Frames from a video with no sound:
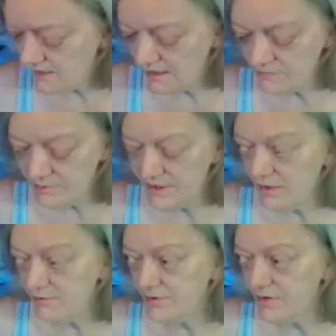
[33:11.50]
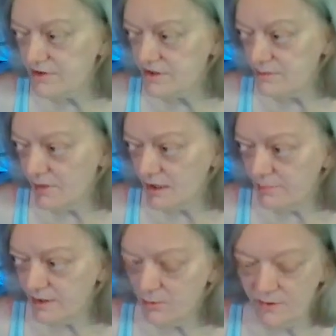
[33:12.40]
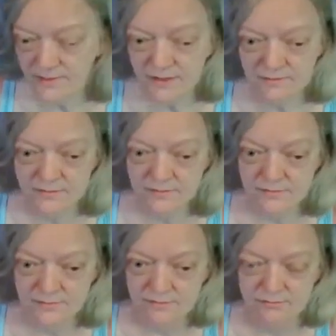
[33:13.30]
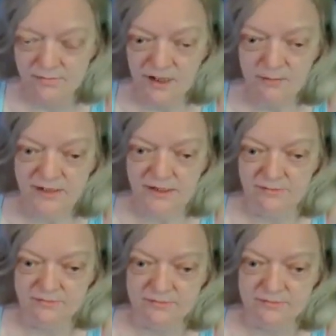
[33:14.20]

have to be careful, though. She's a mighty big woman. Mighty big.